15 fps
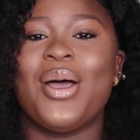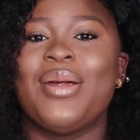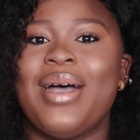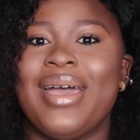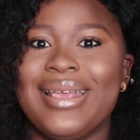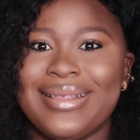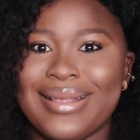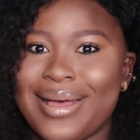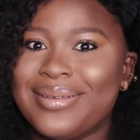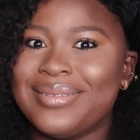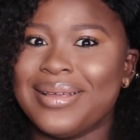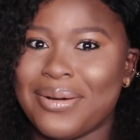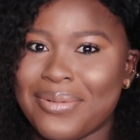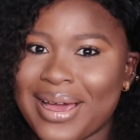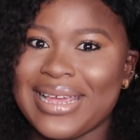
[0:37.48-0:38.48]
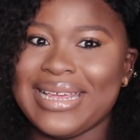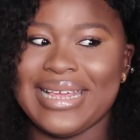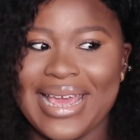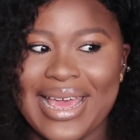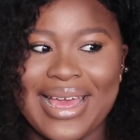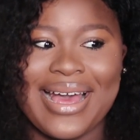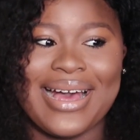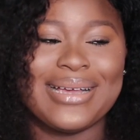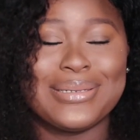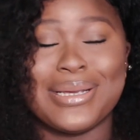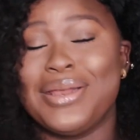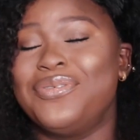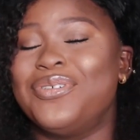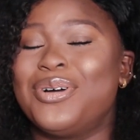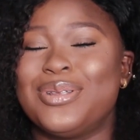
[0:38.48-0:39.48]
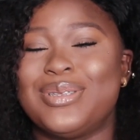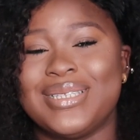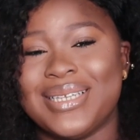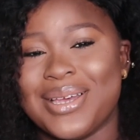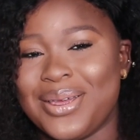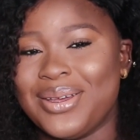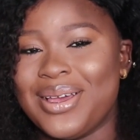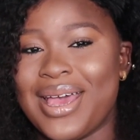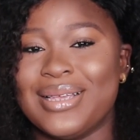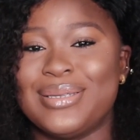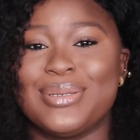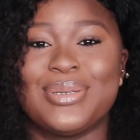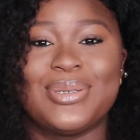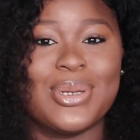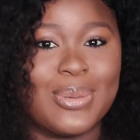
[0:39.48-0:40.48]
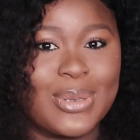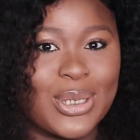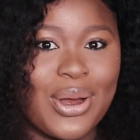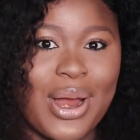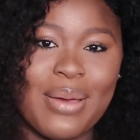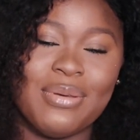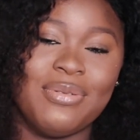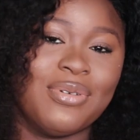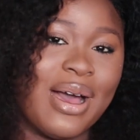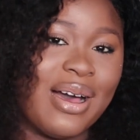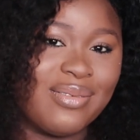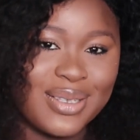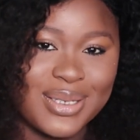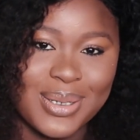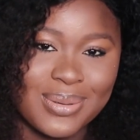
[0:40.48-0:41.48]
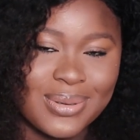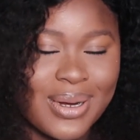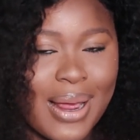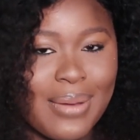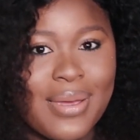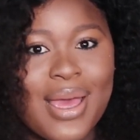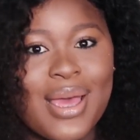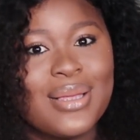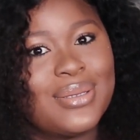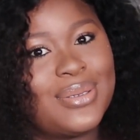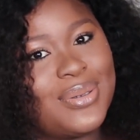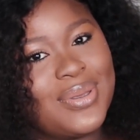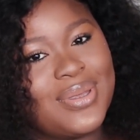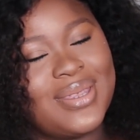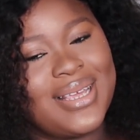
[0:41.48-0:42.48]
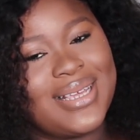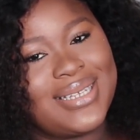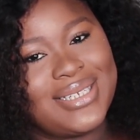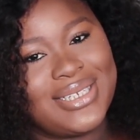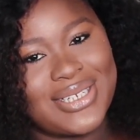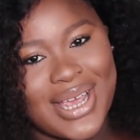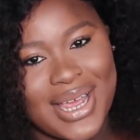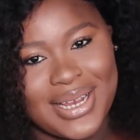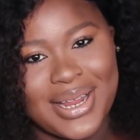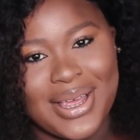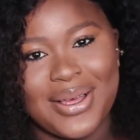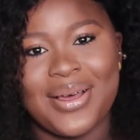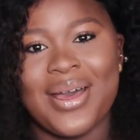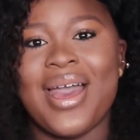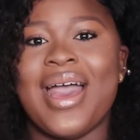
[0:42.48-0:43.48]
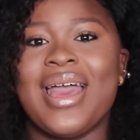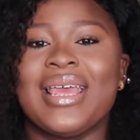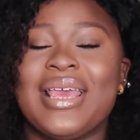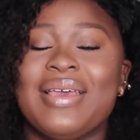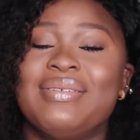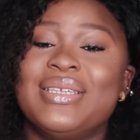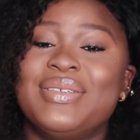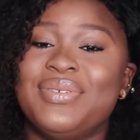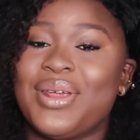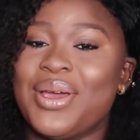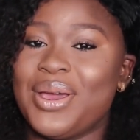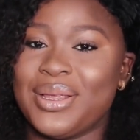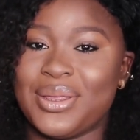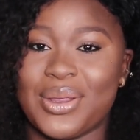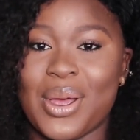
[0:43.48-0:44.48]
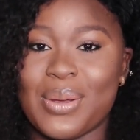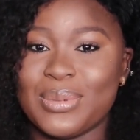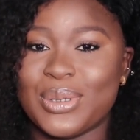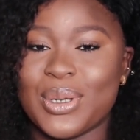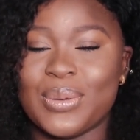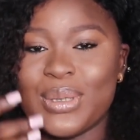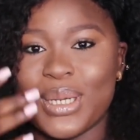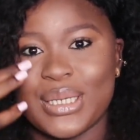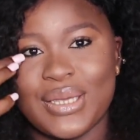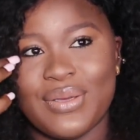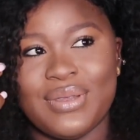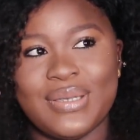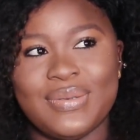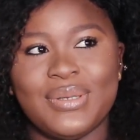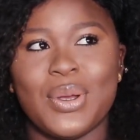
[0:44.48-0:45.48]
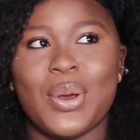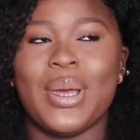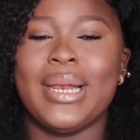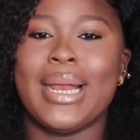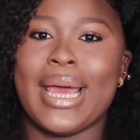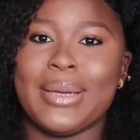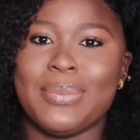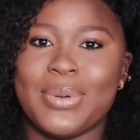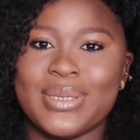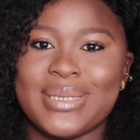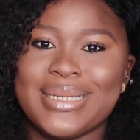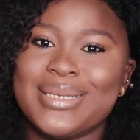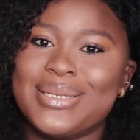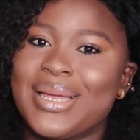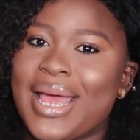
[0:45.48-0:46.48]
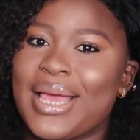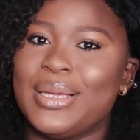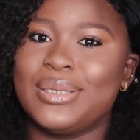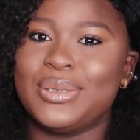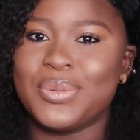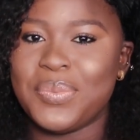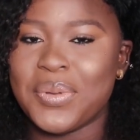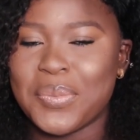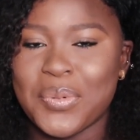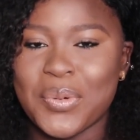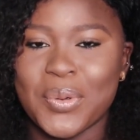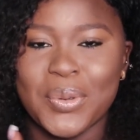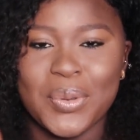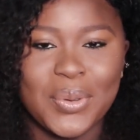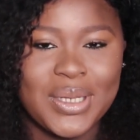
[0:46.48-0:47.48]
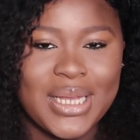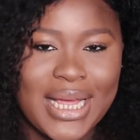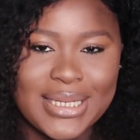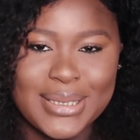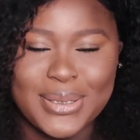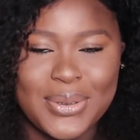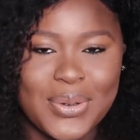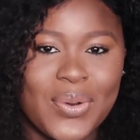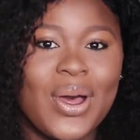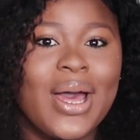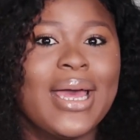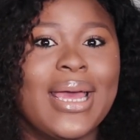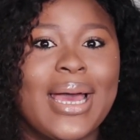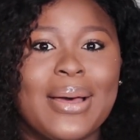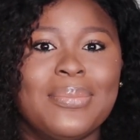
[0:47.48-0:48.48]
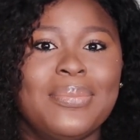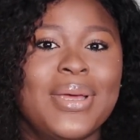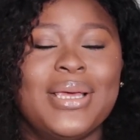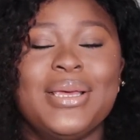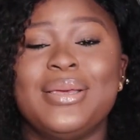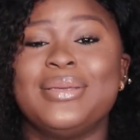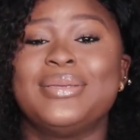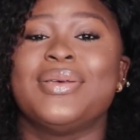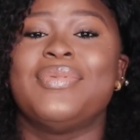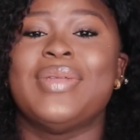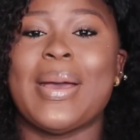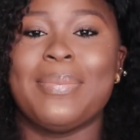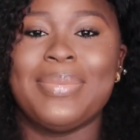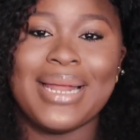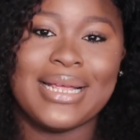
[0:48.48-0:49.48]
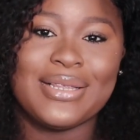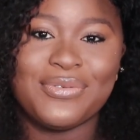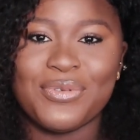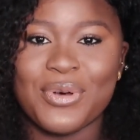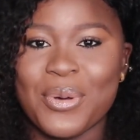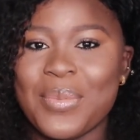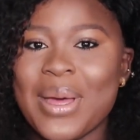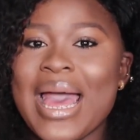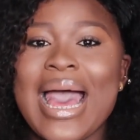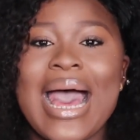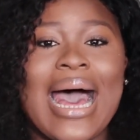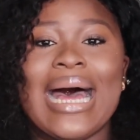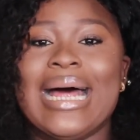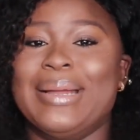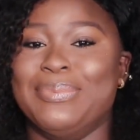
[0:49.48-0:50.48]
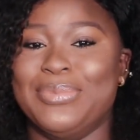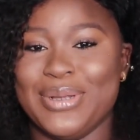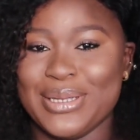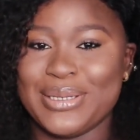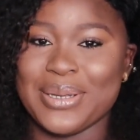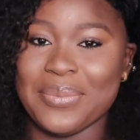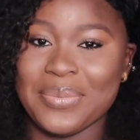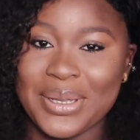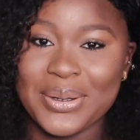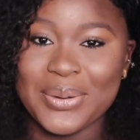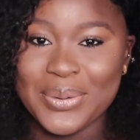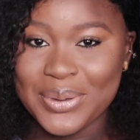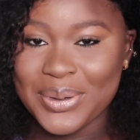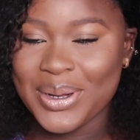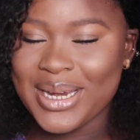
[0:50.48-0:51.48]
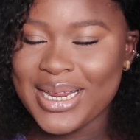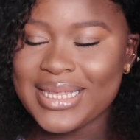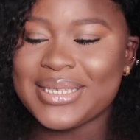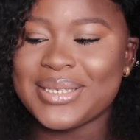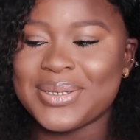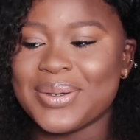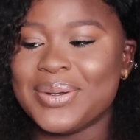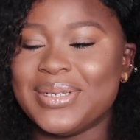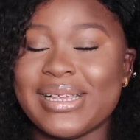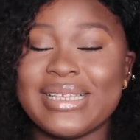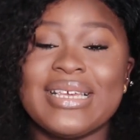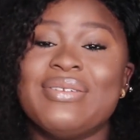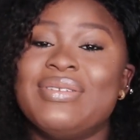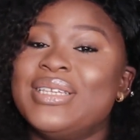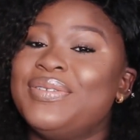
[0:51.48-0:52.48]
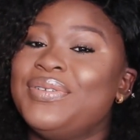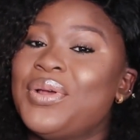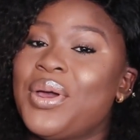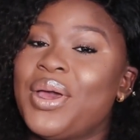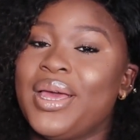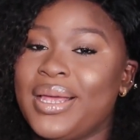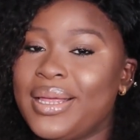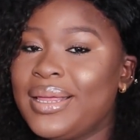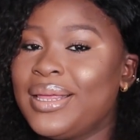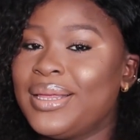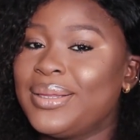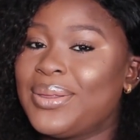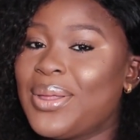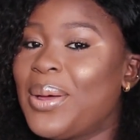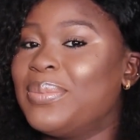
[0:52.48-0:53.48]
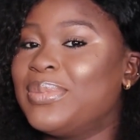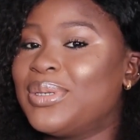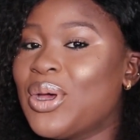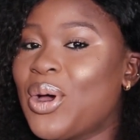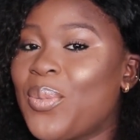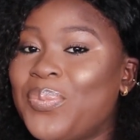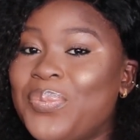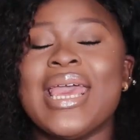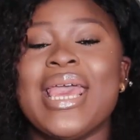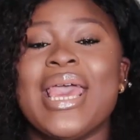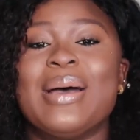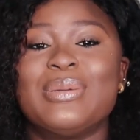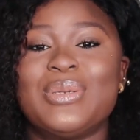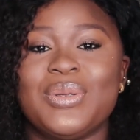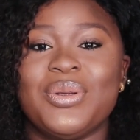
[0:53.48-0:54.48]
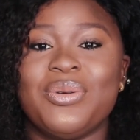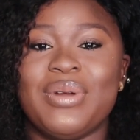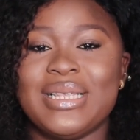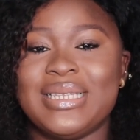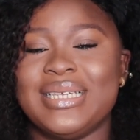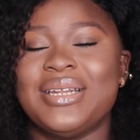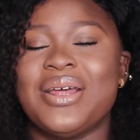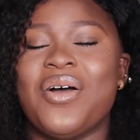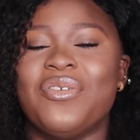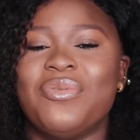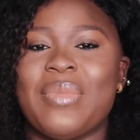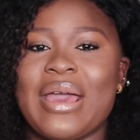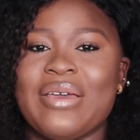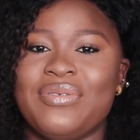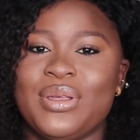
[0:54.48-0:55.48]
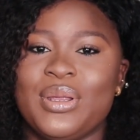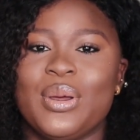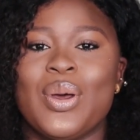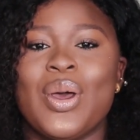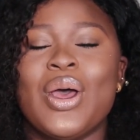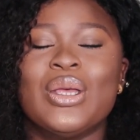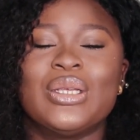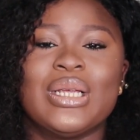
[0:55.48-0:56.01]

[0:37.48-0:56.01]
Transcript: Alright, now that we're here, I actually forgot to tell you guys to subscribe. If you haven't subscribed to this channel, give this video a thumbs up, just give this video a like button so that YouTube people will know that, you know, I am making use of their platform and I'm doing something good on it. So just give this video a thumbs up, it helps with the rating of my video.